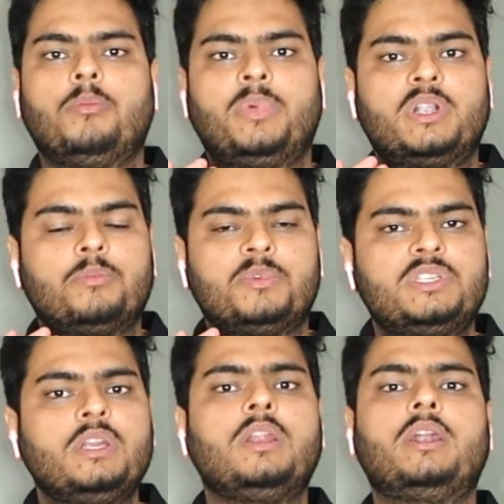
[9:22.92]
But
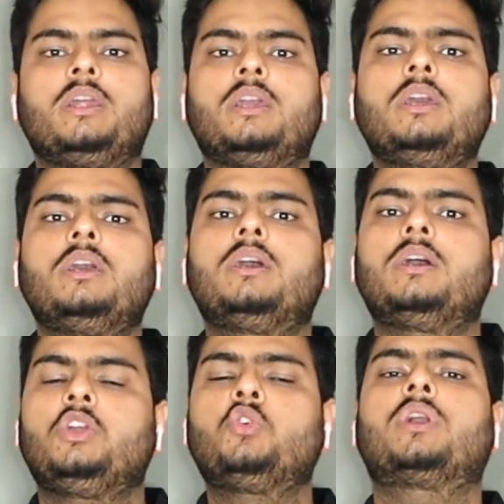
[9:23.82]
machine learning,
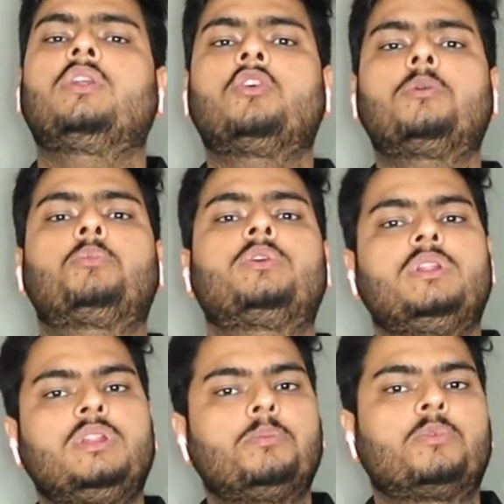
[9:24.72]
you cannot put
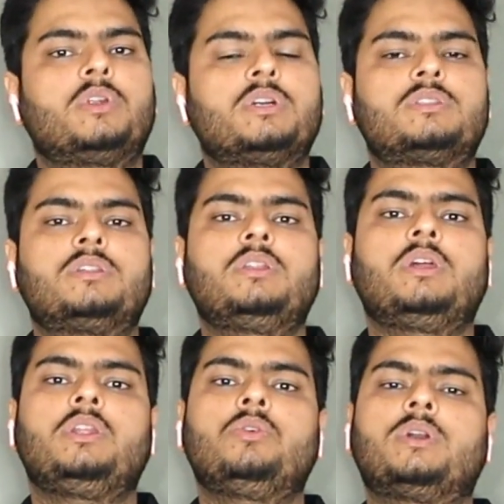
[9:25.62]
in the production
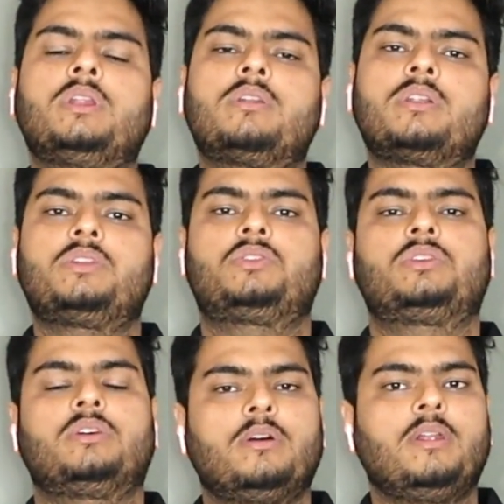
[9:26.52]
and you can rest.
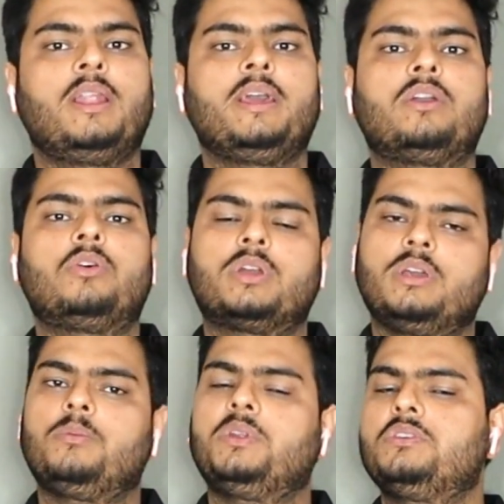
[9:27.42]
Like,
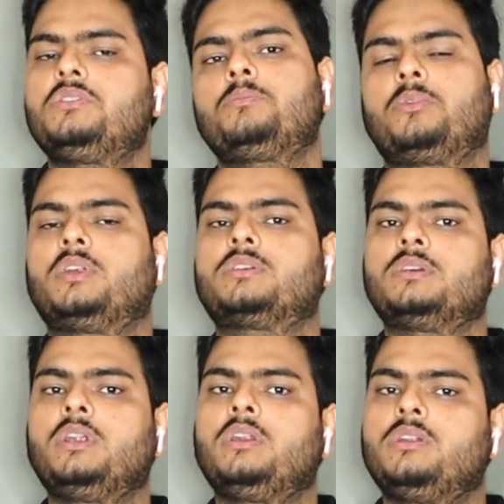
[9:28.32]
okay, it is in
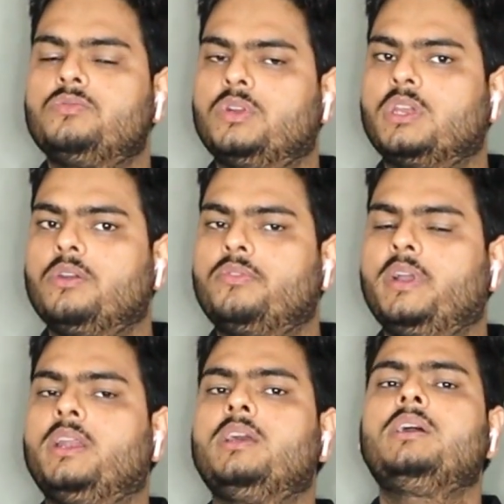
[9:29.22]
production and it is working
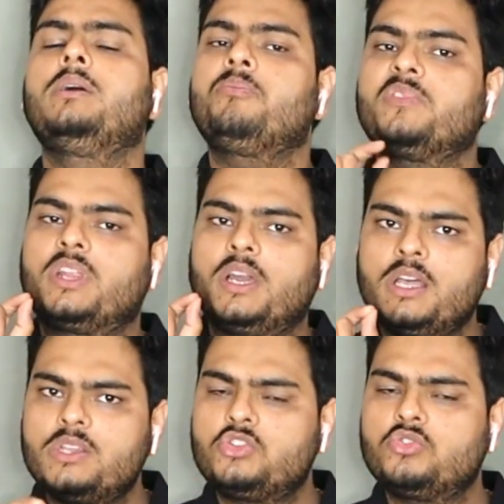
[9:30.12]
fine. There
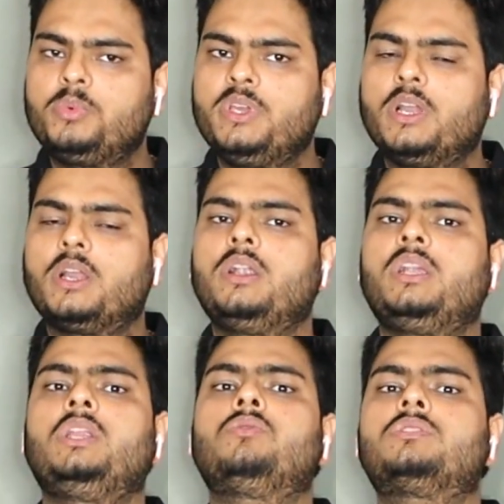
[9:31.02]
has to be a
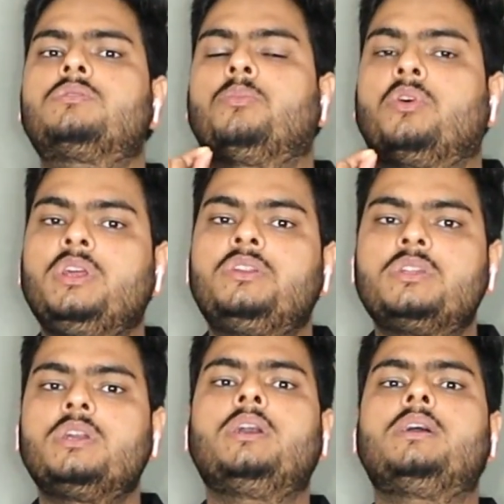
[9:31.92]
continuous
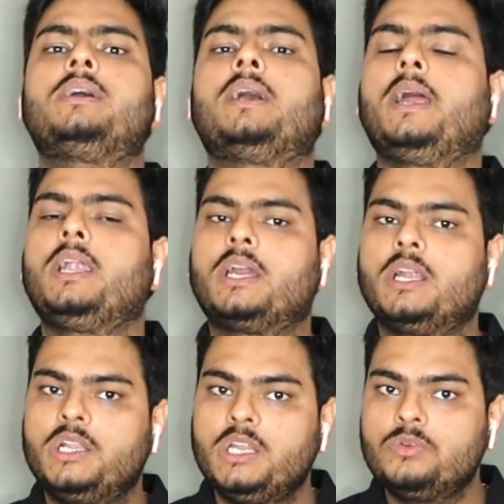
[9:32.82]
monitoring and
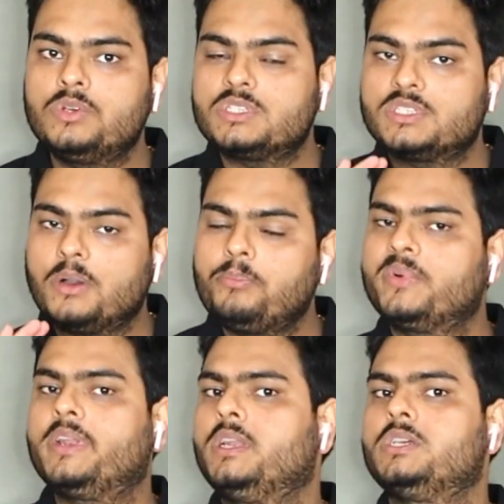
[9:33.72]
continuous
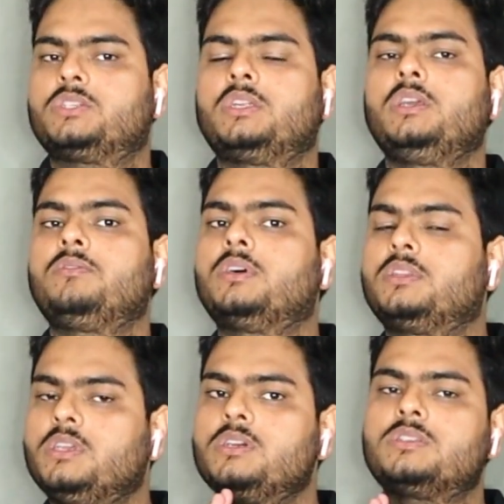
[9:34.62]
upgradation if the
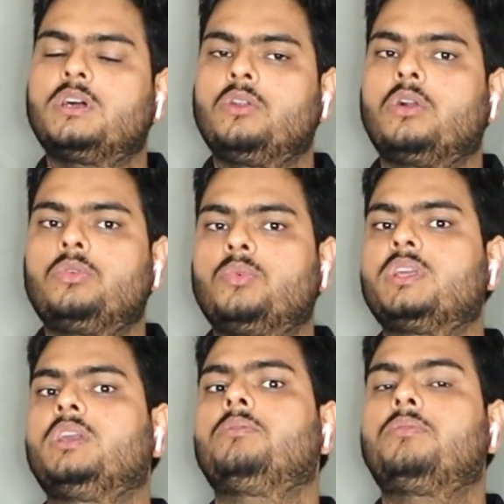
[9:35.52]
things are not
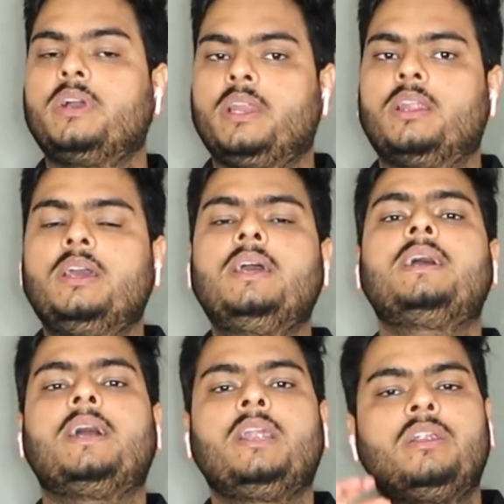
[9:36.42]
working fine.
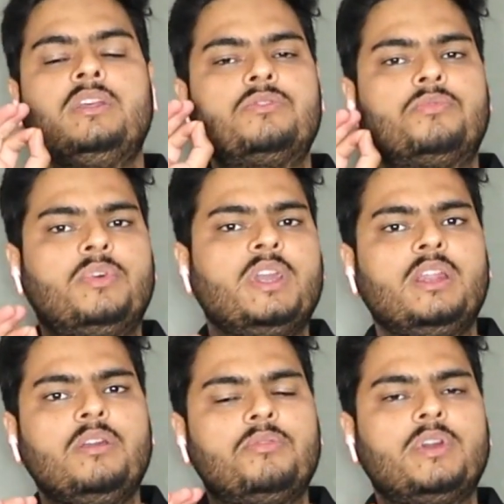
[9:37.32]
And it is
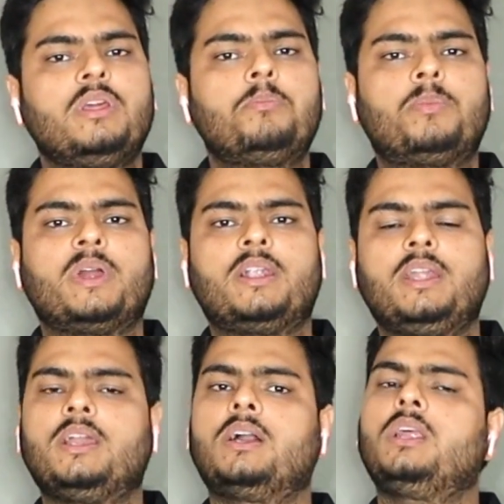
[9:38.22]
very
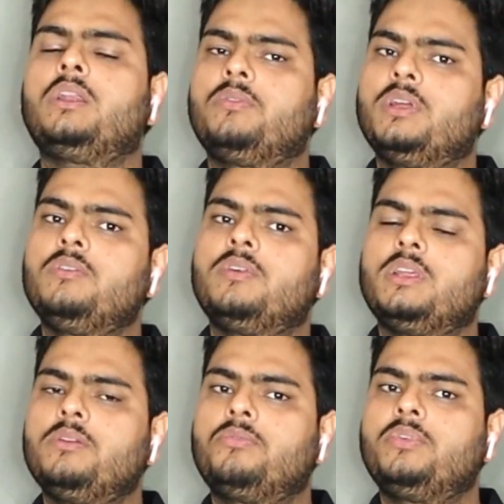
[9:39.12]
practical and
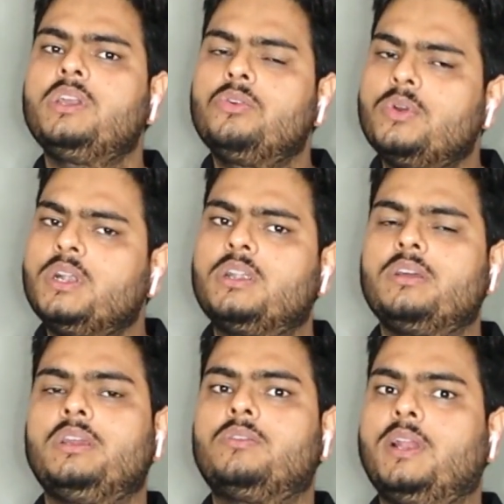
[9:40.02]
very frequent.
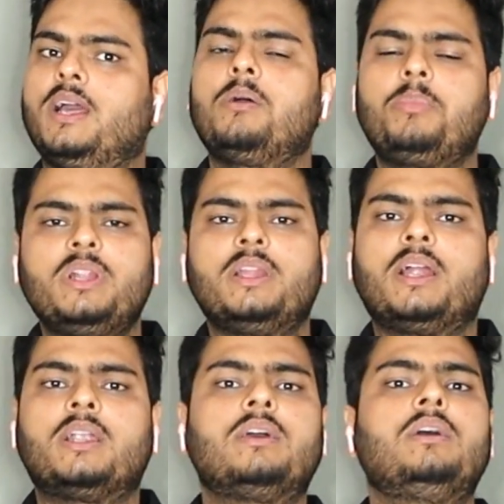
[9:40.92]
It will happen
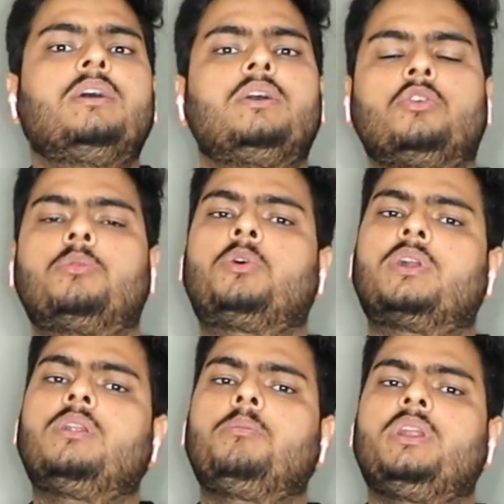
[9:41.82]
that your
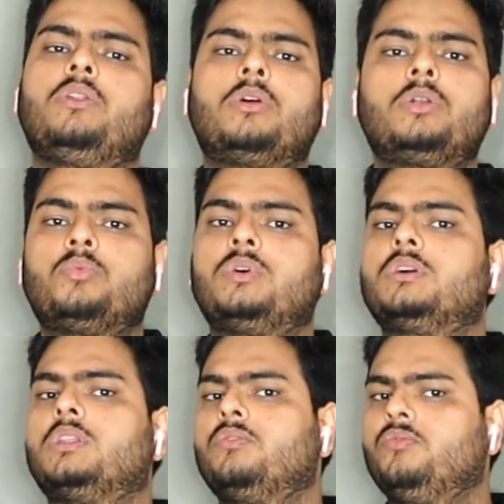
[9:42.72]
model may not
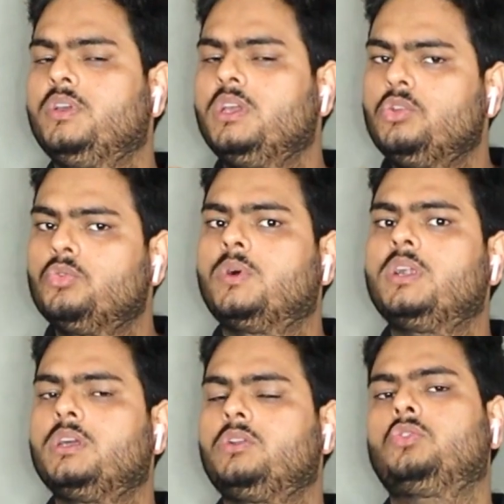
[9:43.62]
work the way you
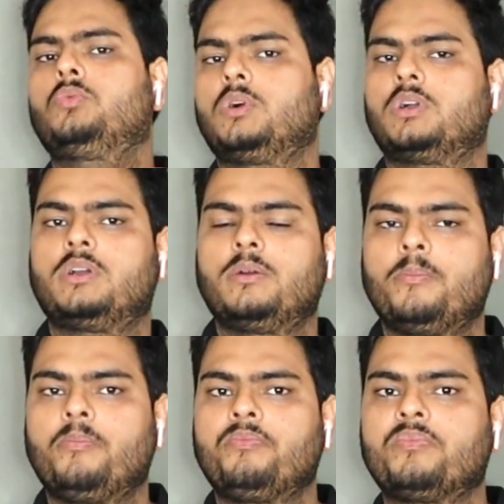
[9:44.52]
want it to work.
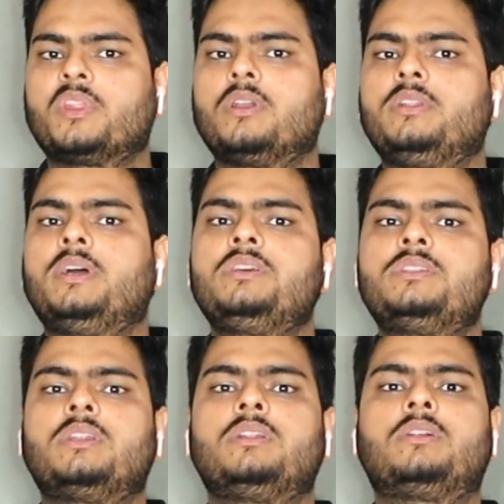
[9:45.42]
That is
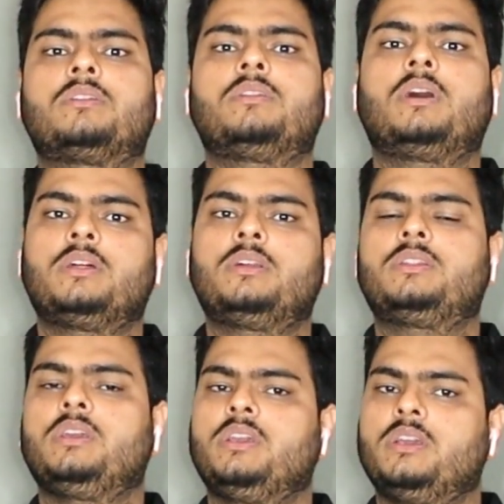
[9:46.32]
another
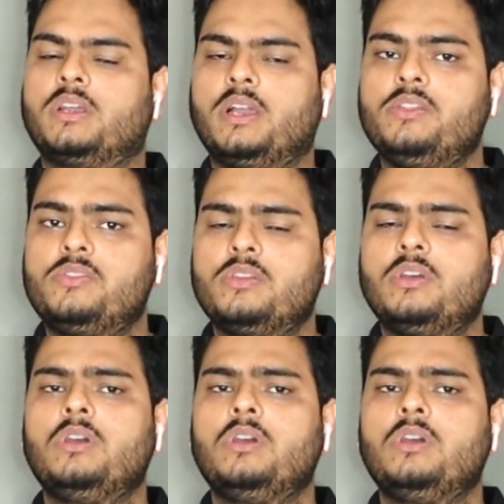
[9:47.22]
thing here, guys.